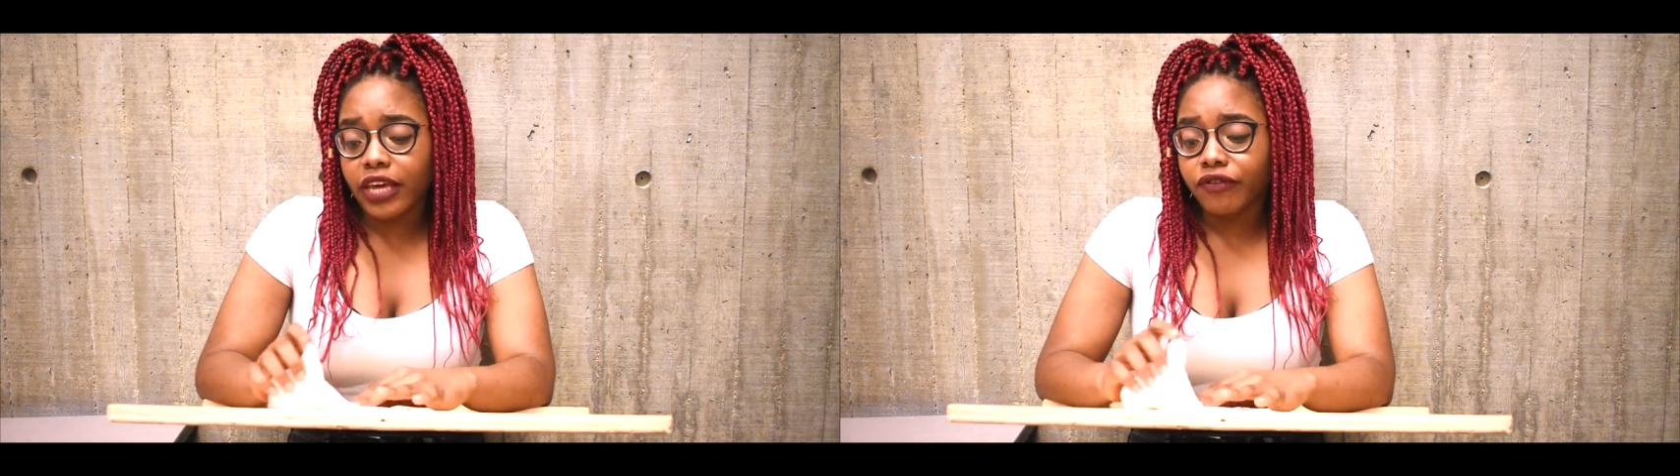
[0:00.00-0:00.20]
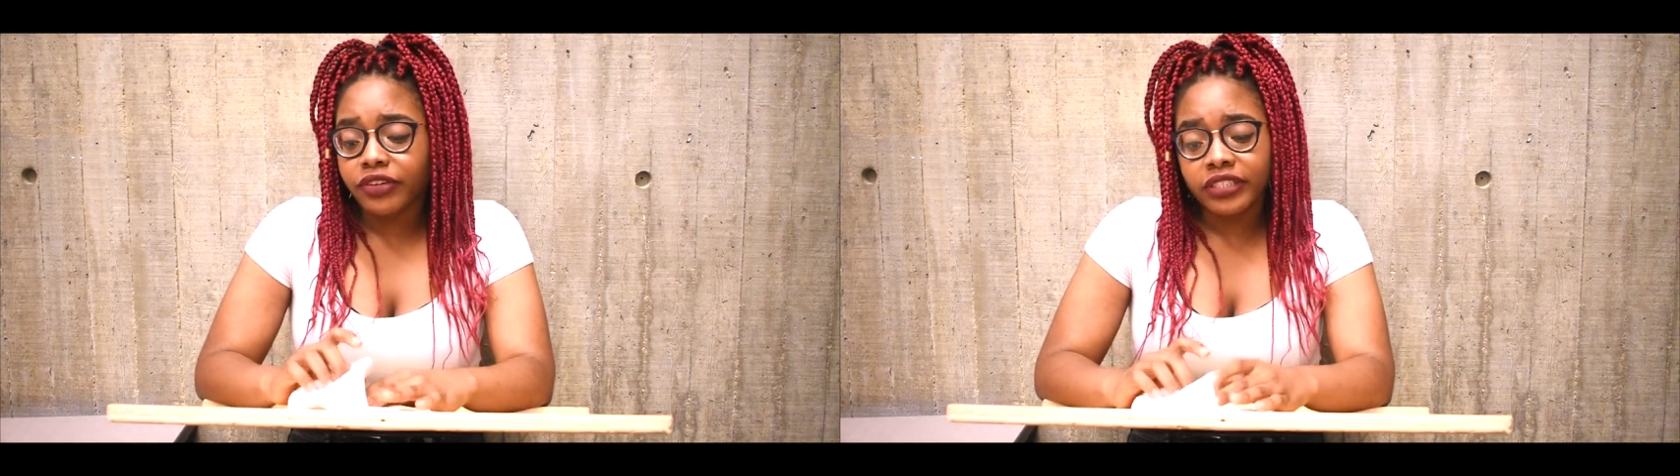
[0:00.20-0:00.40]

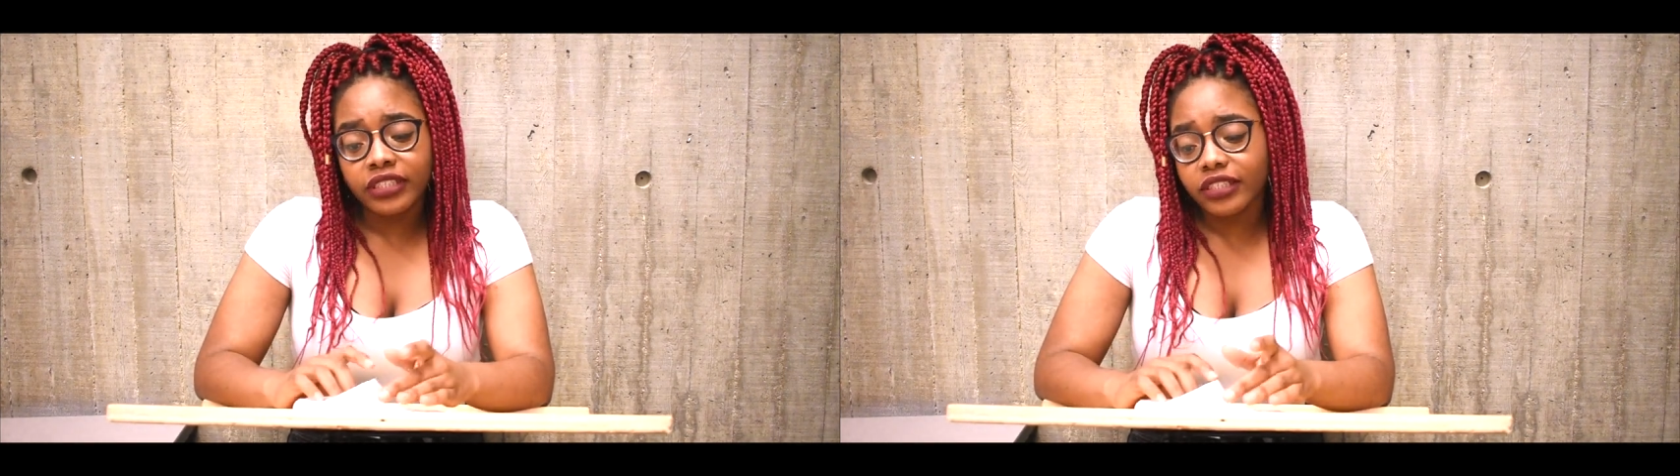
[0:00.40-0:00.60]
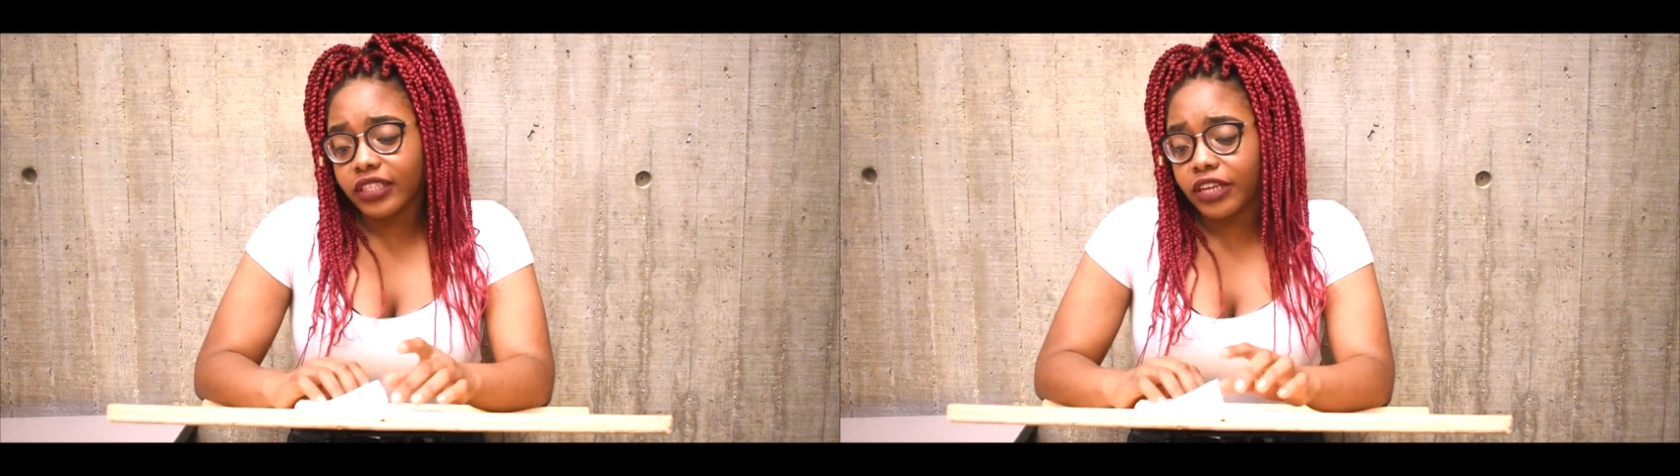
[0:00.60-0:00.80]
Every
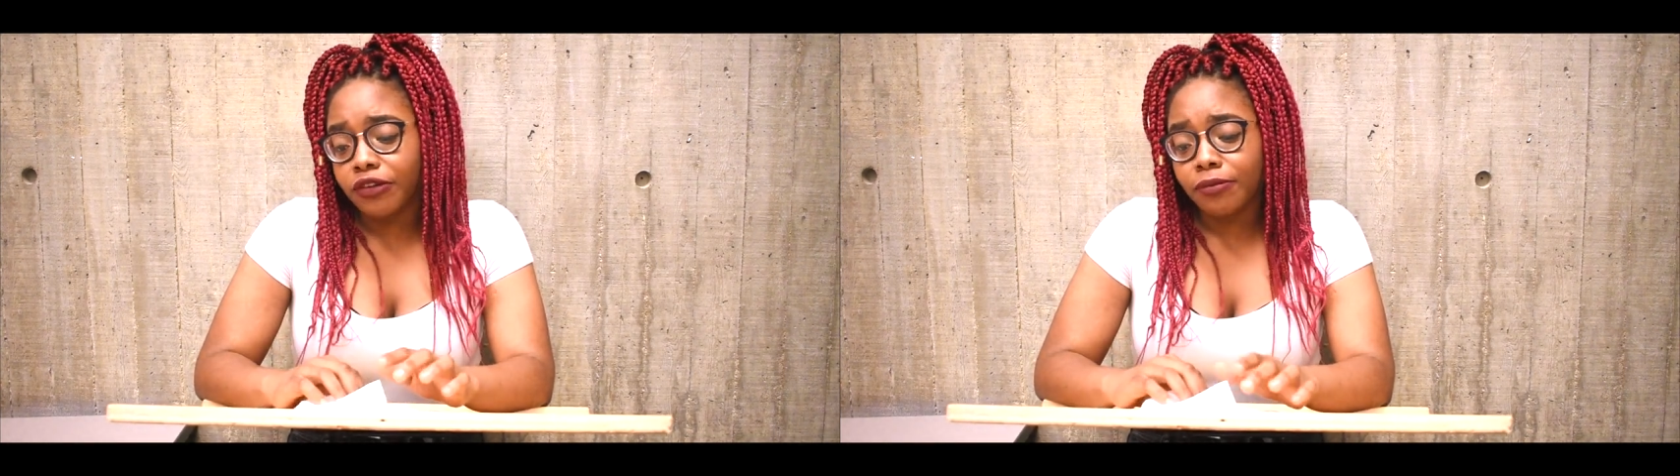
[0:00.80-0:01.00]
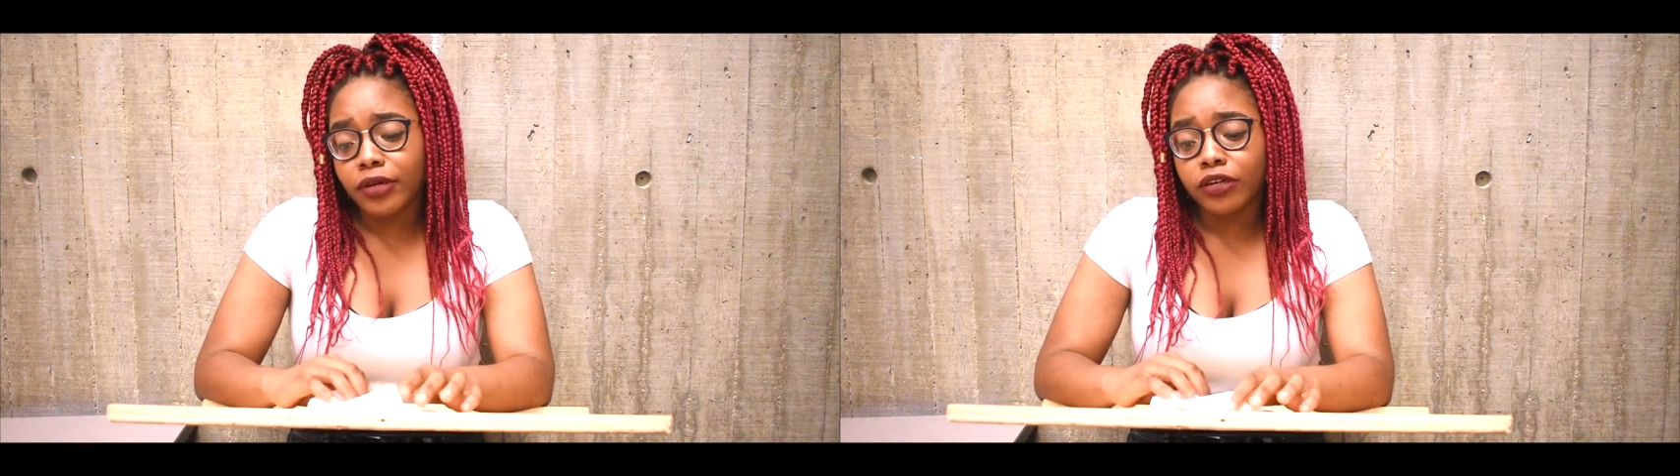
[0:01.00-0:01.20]
single
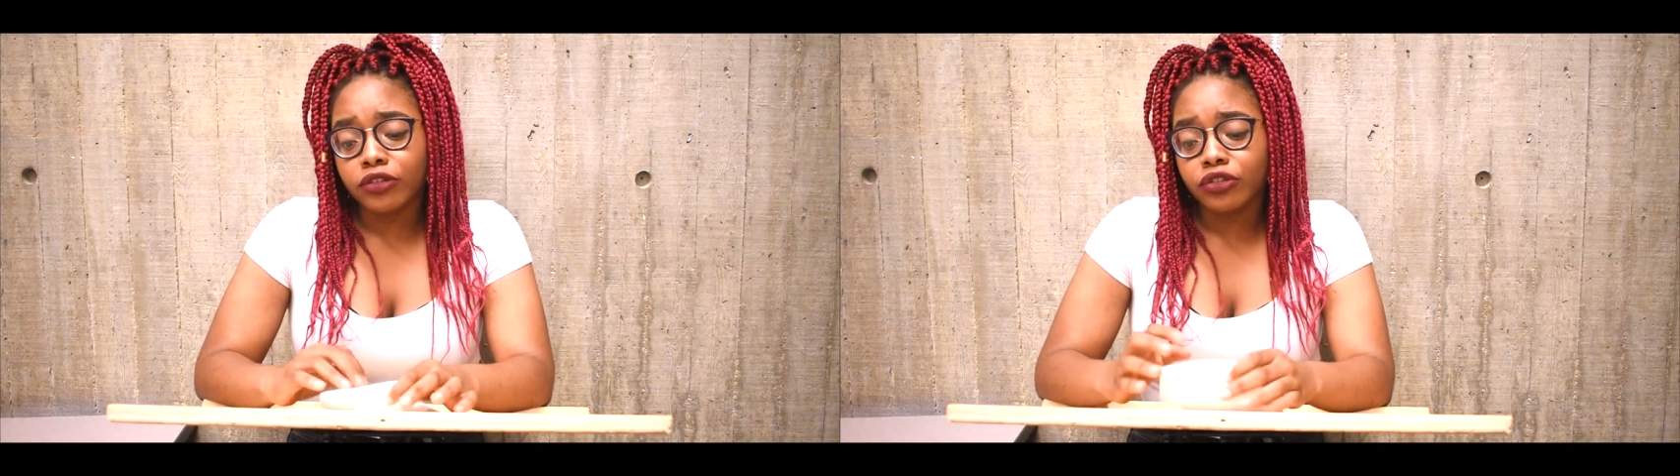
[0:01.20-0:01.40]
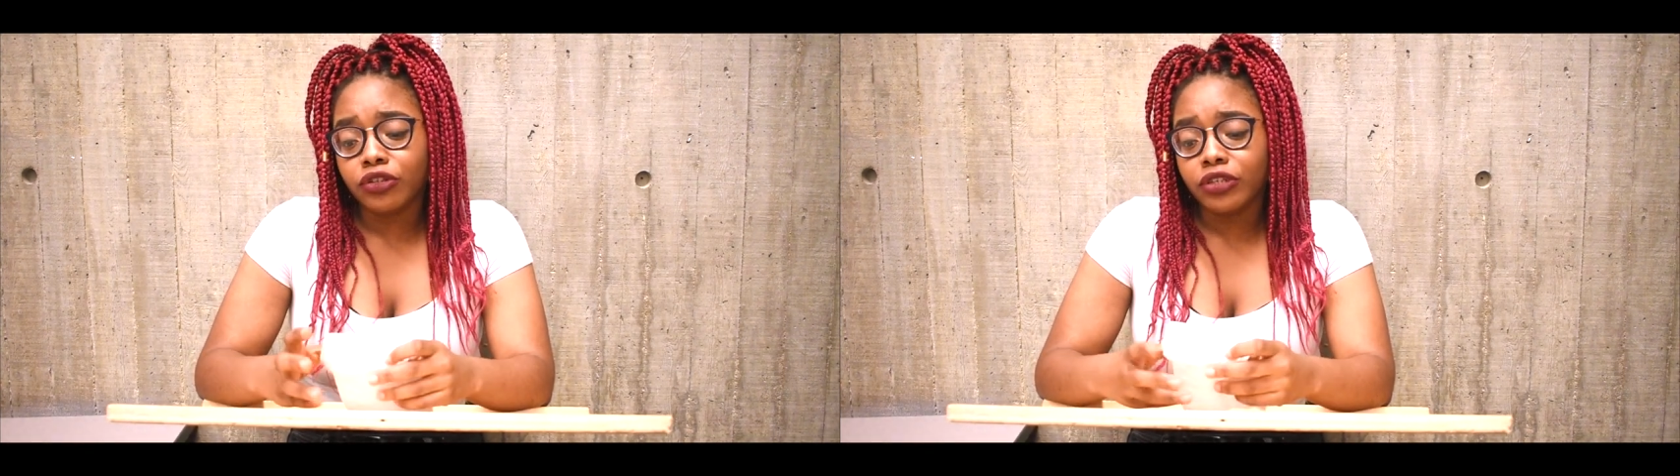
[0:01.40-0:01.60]
day you make
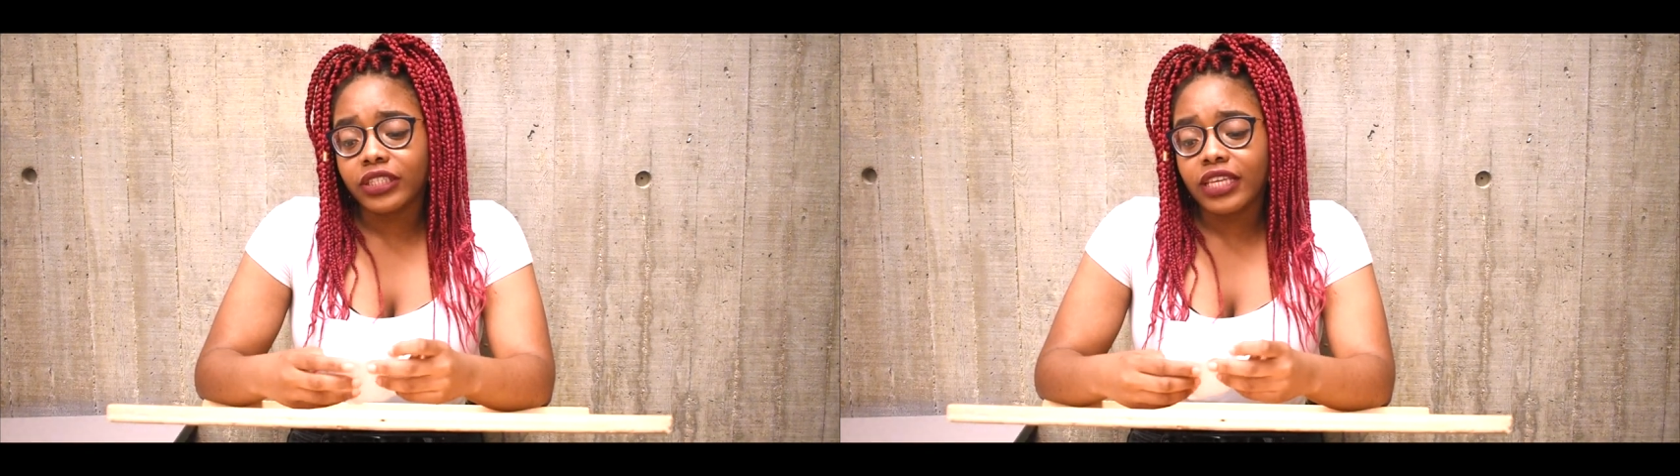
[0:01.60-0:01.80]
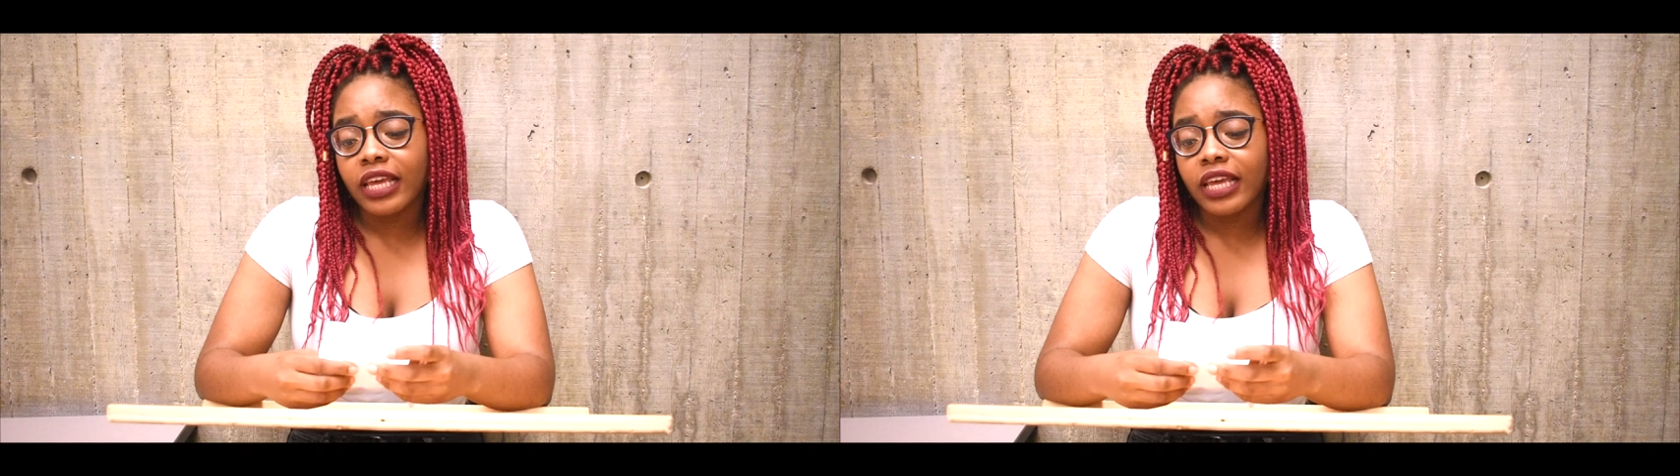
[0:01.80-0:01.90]
a choice,